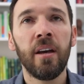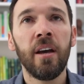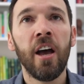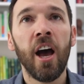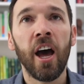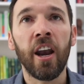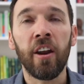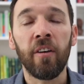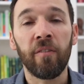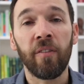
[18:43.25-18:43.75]

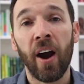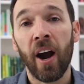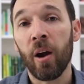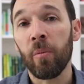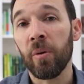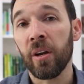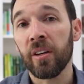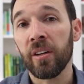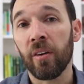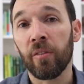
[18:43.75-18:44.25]
an
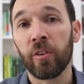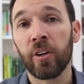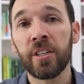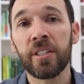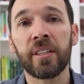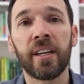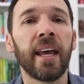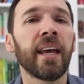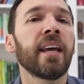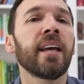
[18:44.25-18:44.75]
environment of
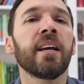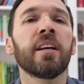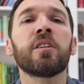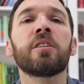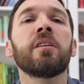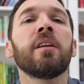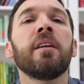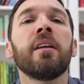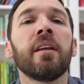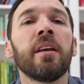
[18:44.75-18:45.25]
risk-taking is
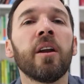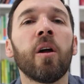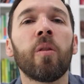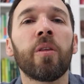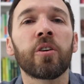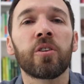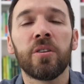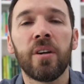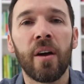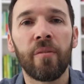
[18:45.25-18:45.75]
to,
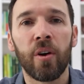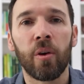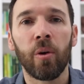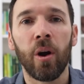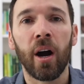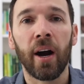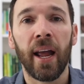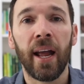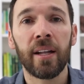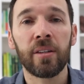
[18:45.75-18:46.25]
there's never a
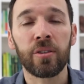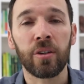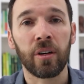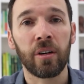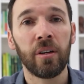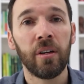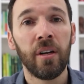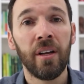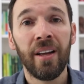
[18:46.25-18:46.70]
wrong answer.